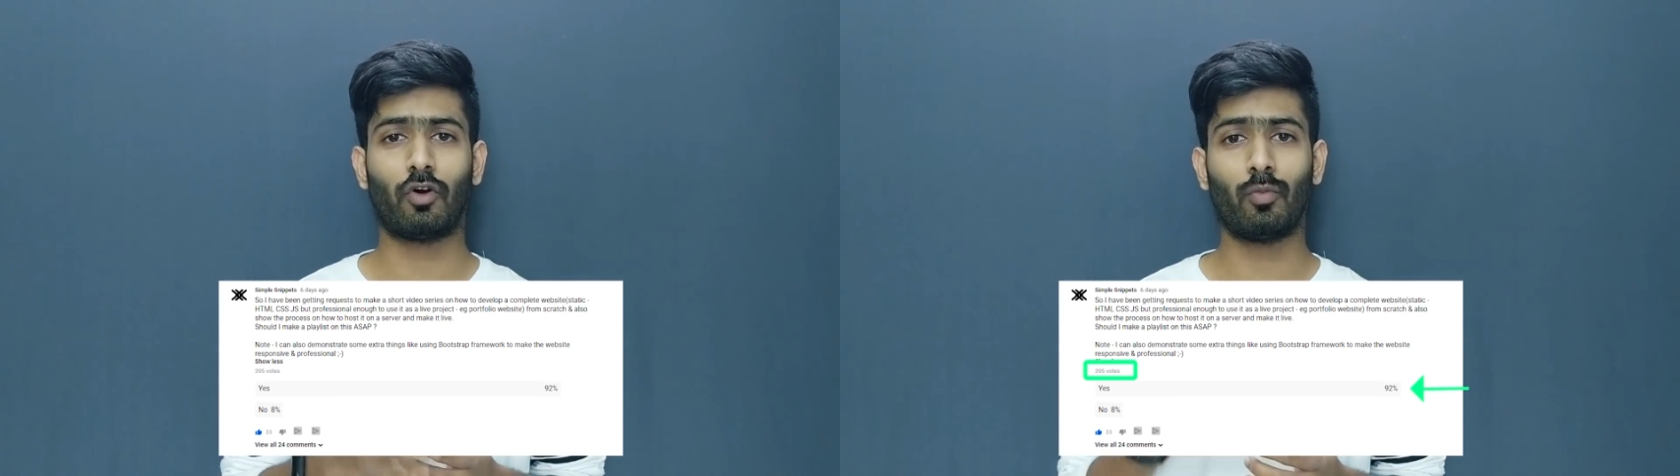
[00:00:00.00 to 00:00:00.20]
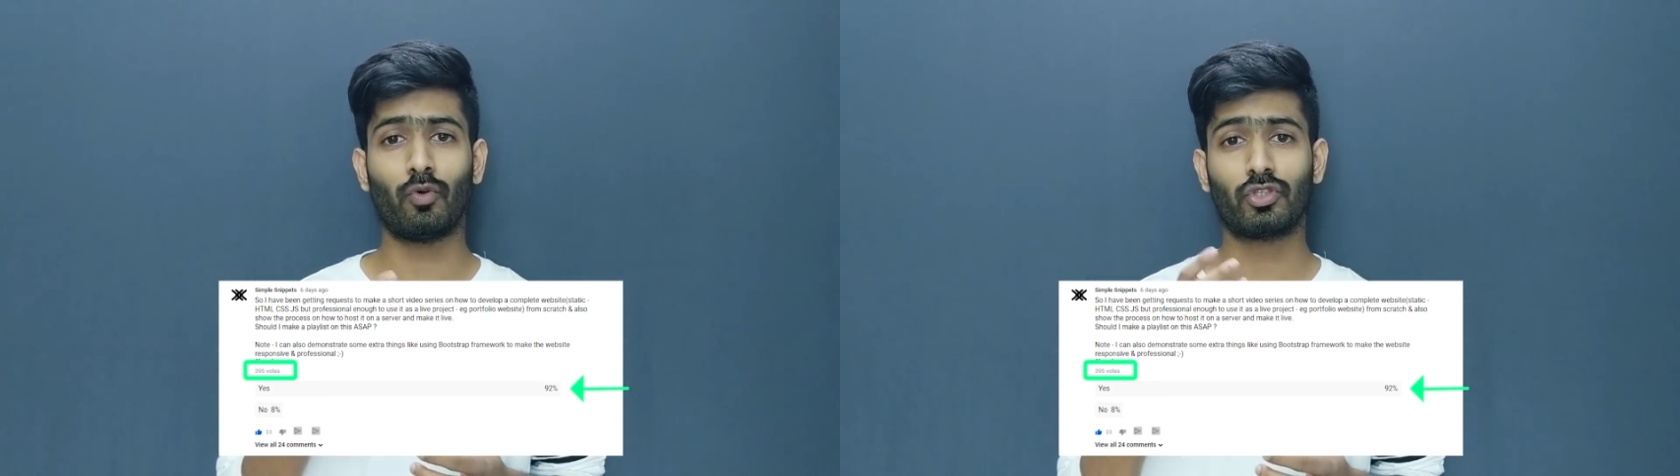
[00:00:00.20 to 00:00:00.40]

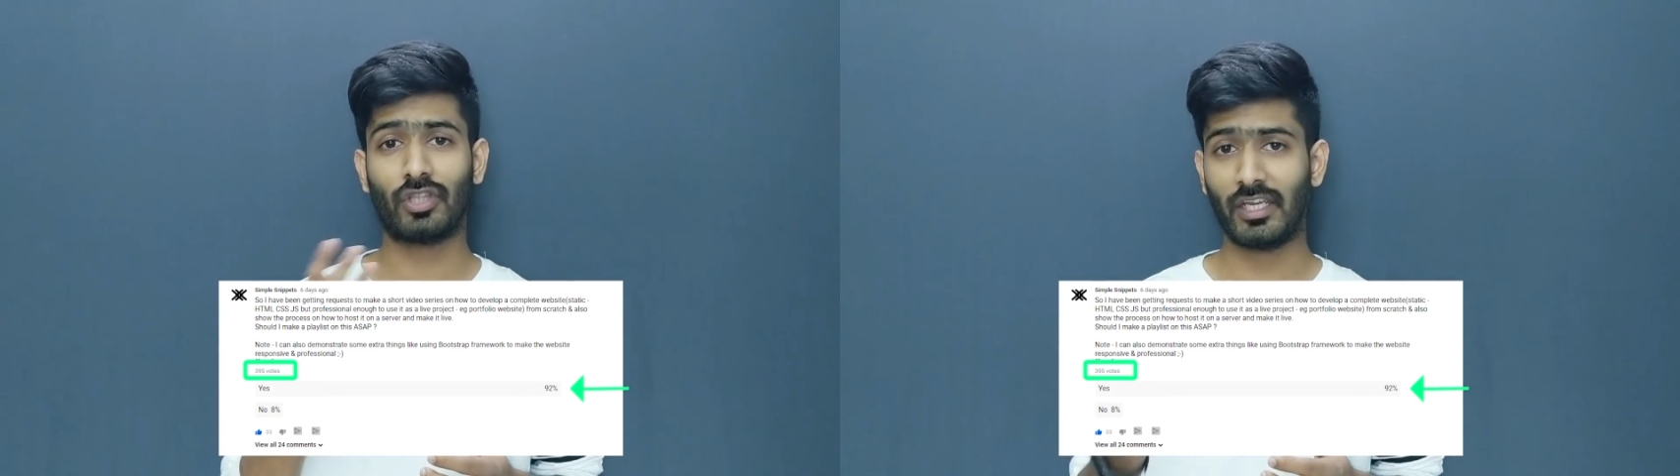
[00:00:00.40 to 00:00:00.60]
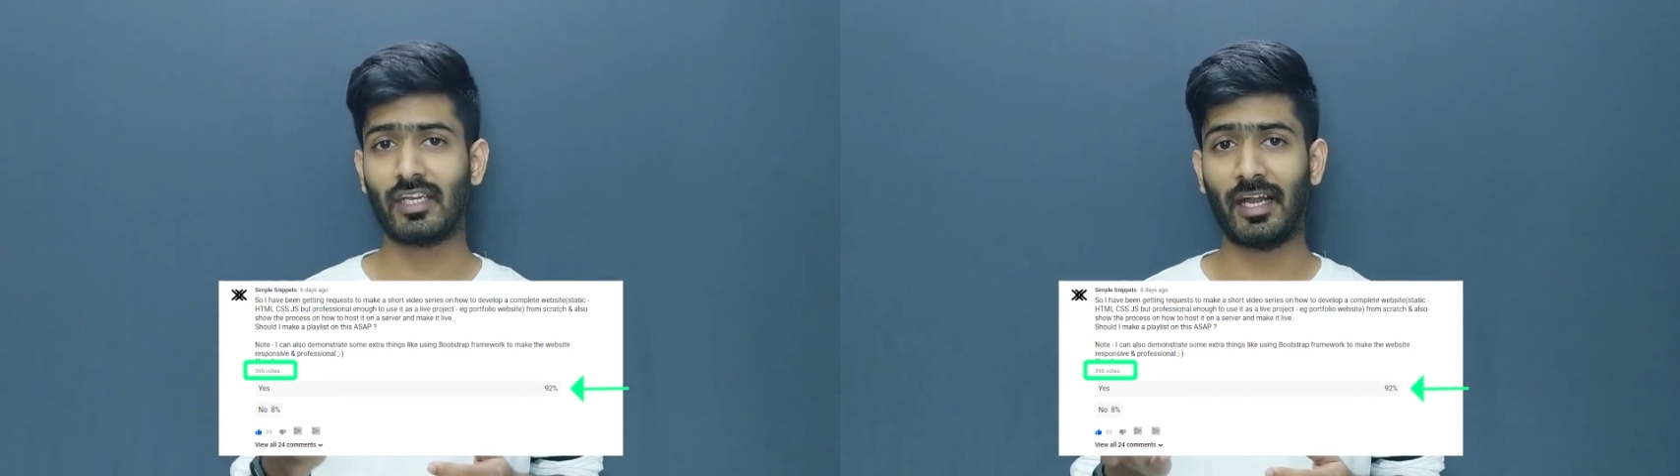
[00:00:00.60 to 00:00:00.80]

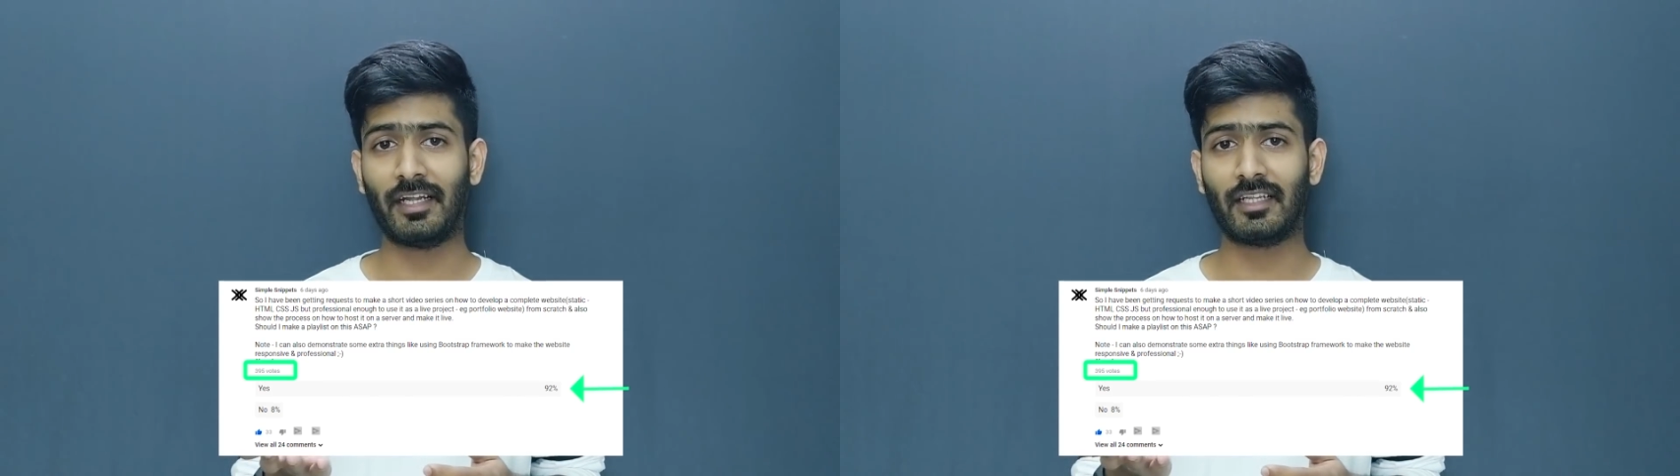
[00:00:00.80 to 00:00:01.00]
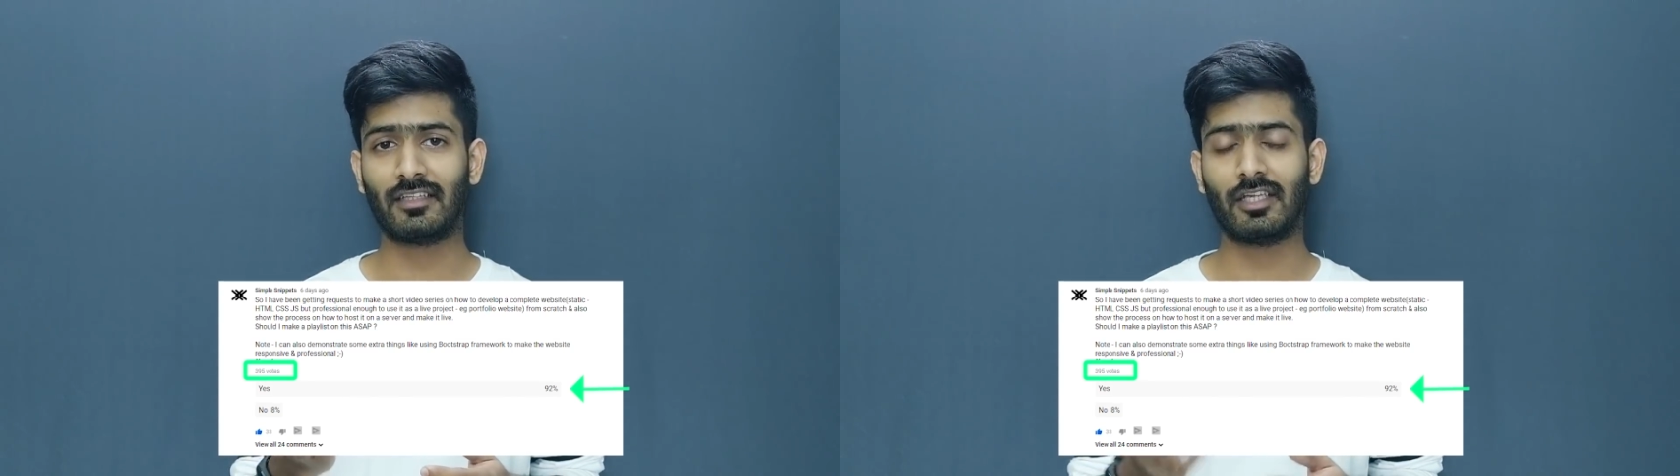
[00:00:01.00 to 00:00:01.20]
almost
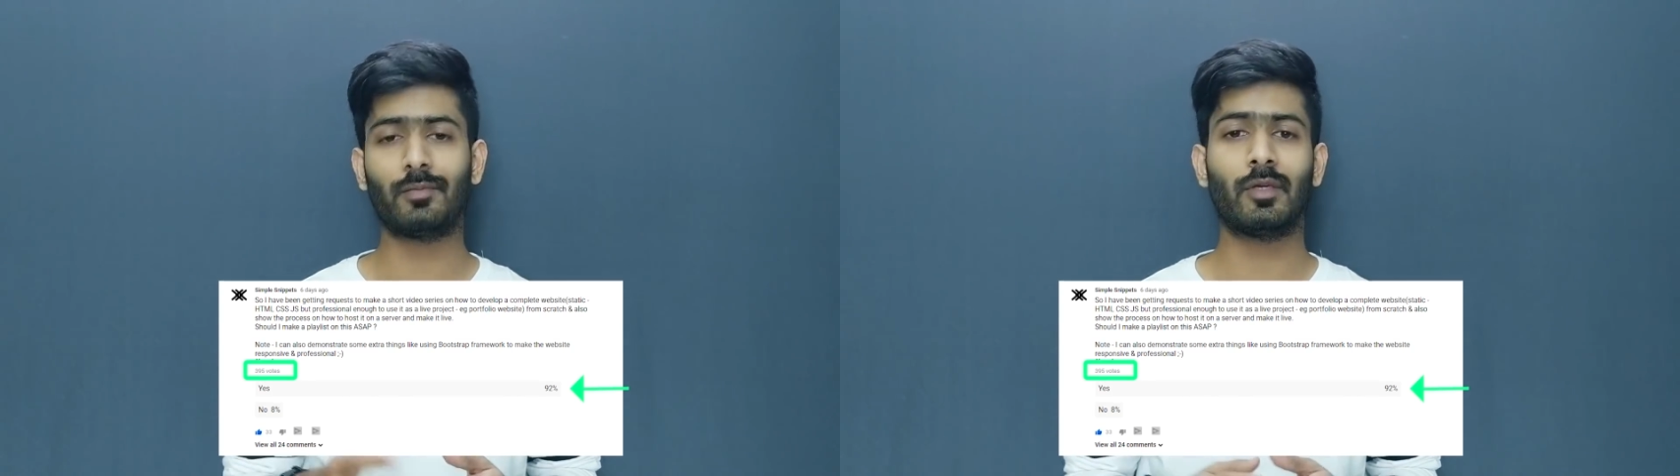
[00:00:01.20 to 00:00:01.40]
393